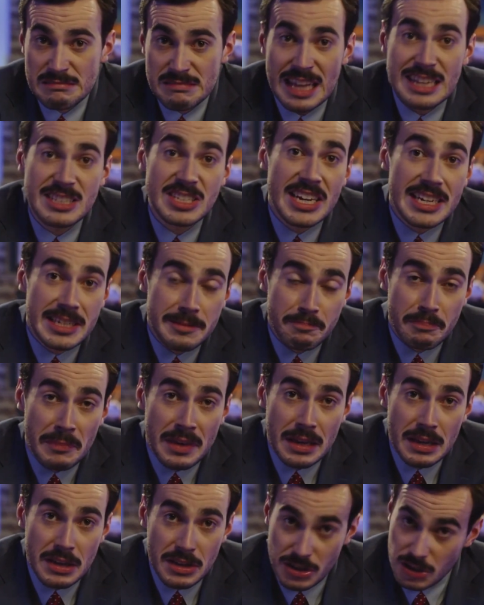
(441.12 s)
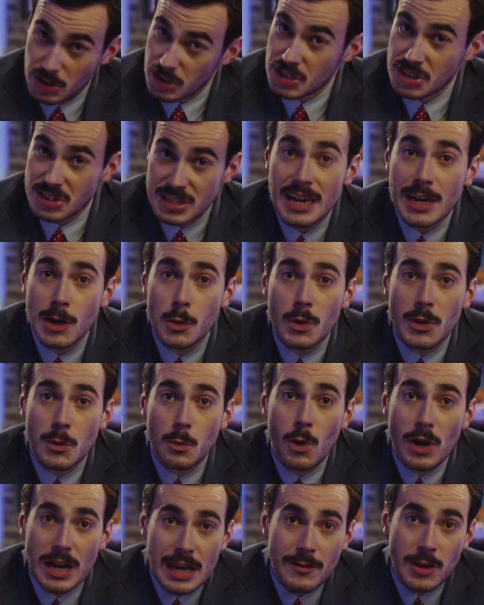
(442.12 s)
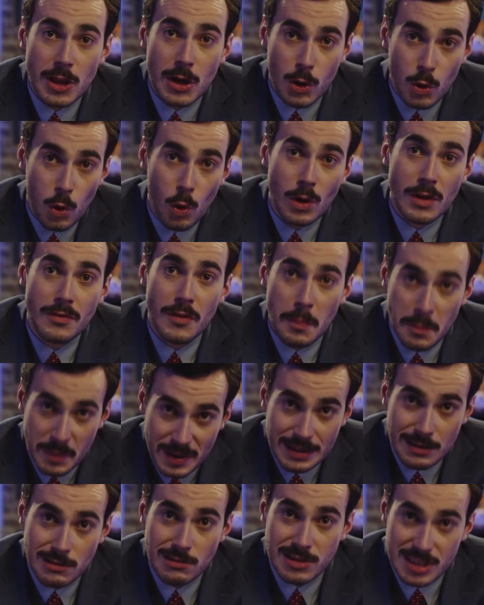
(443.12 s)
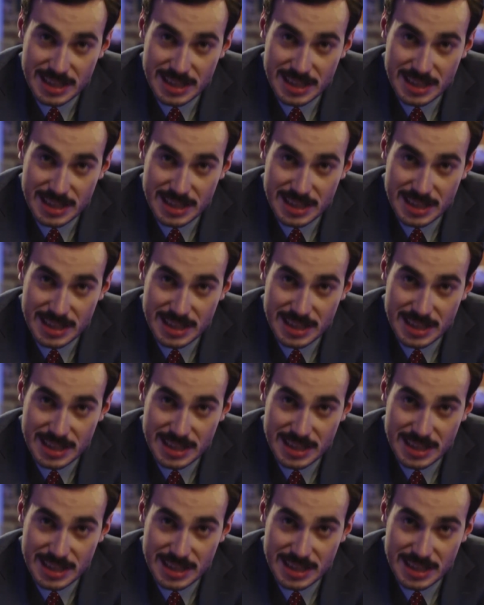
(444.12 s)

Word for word: That's it. You're stuck with whatever the Court of Appeal